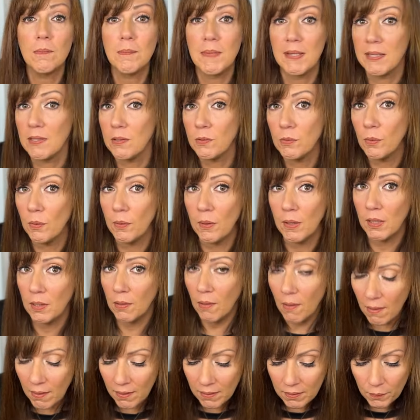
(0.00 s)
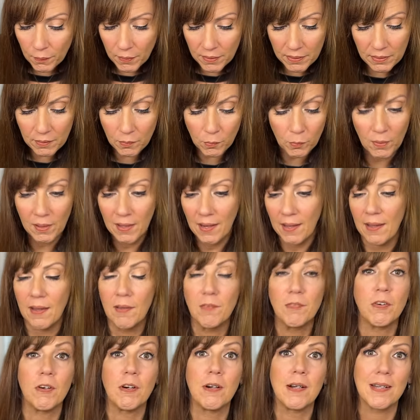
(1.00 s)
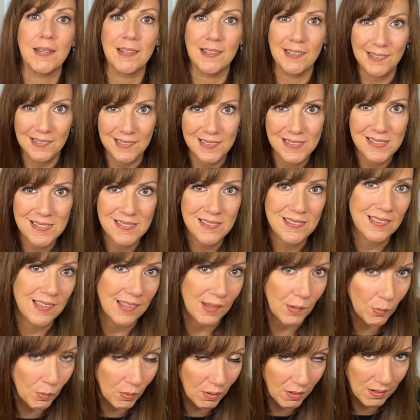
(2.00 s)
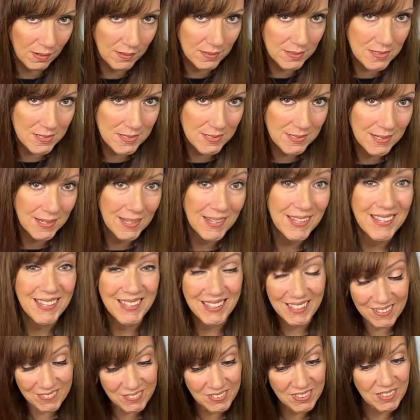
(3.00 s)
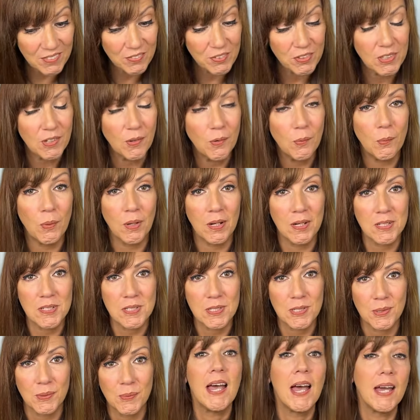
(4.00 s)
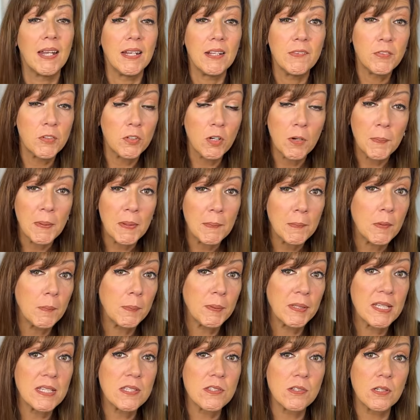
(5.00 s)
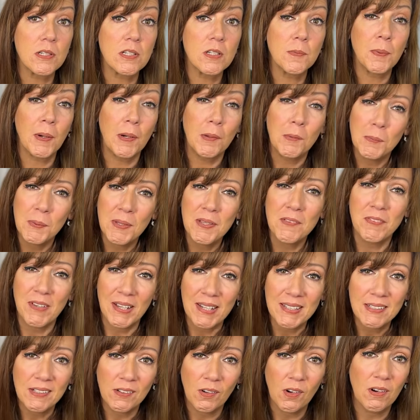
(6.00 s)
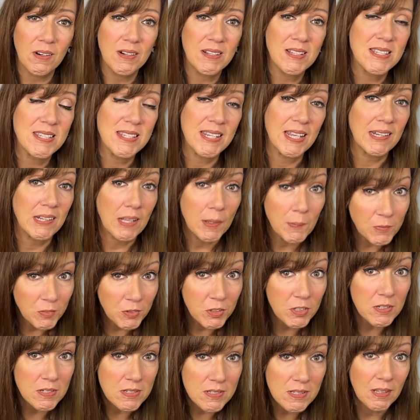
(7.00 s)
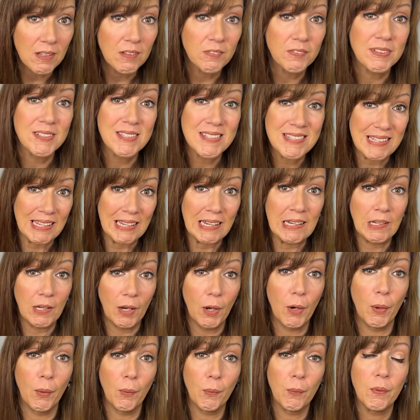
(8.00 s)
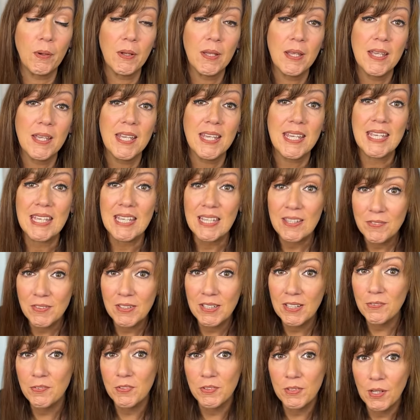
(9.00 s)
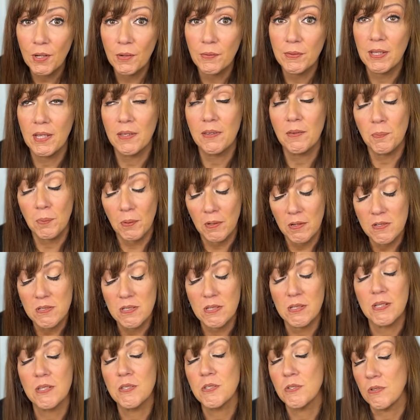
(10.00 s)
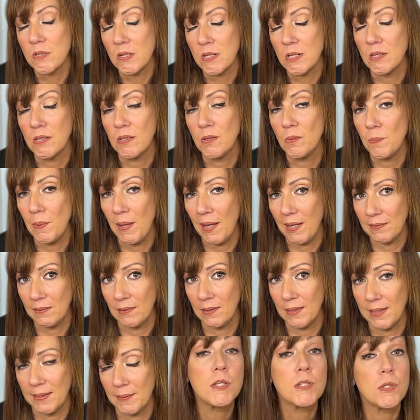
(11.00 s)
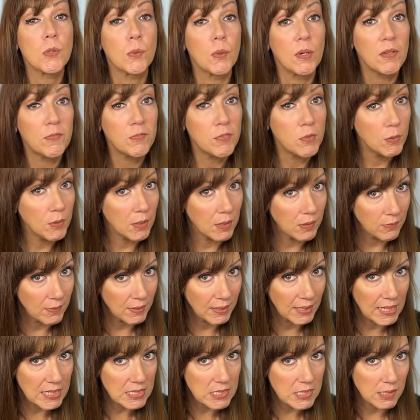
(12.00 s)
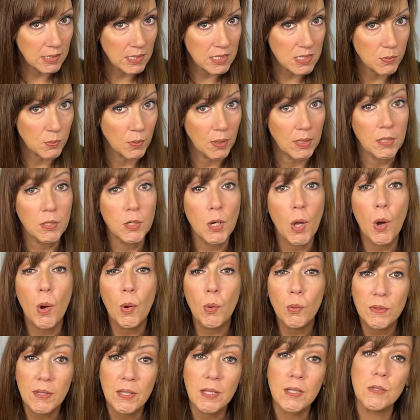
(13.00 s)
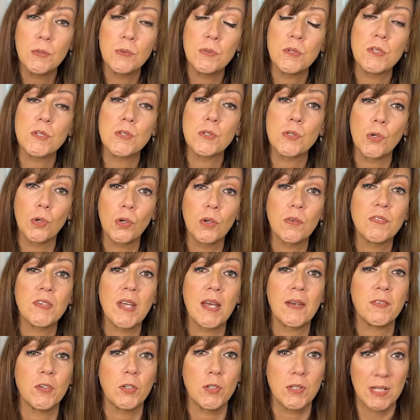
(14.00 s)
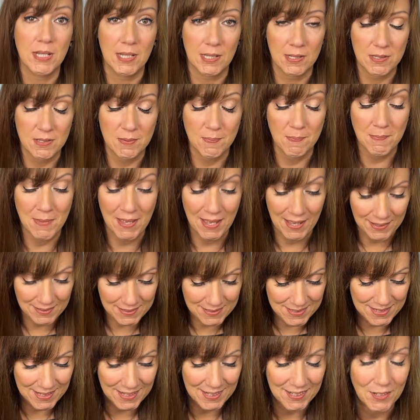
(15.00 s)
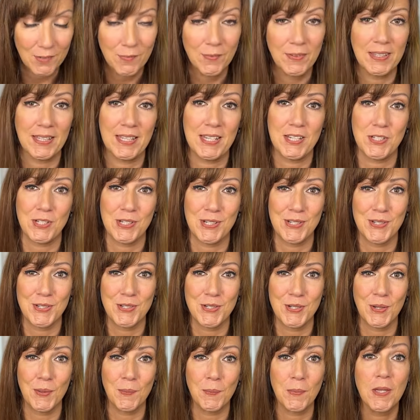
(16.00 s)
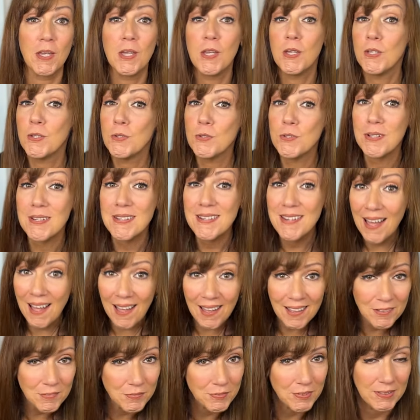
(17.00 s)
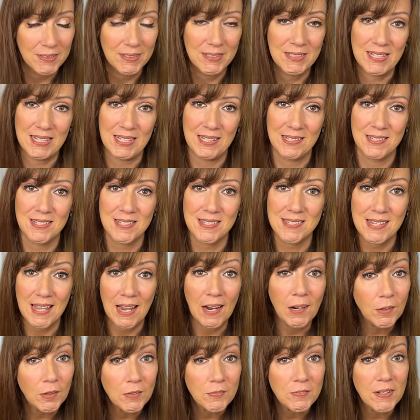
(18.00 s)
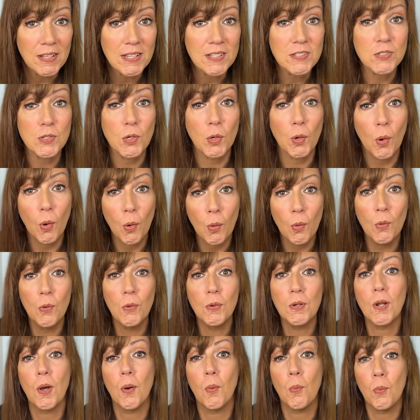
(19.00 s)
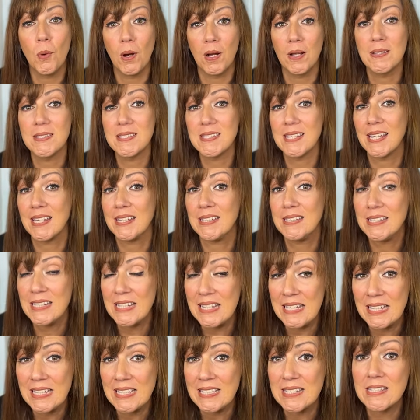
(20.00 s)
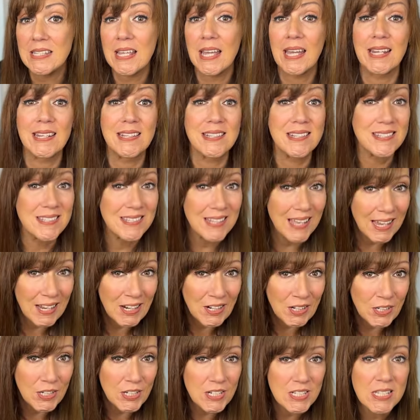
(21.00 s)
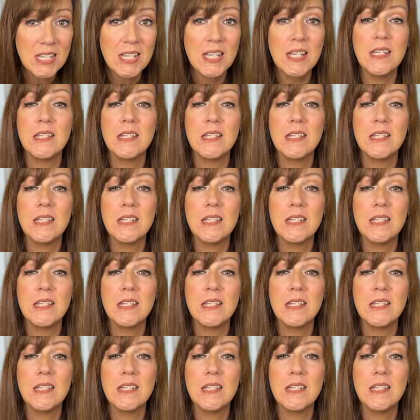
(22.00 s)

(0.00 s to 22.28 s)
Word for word: make you go along with whatever it is they want, even if you don't want to. And if you're a people pleaser, you probably find it hard to stand up for yourself and say no, even if you know the other person is treating you badly. So if you can relate to this one, know that you deserve to have your needs met in a relationship. You should not feel the need to sacrifice your own wants and needs and desires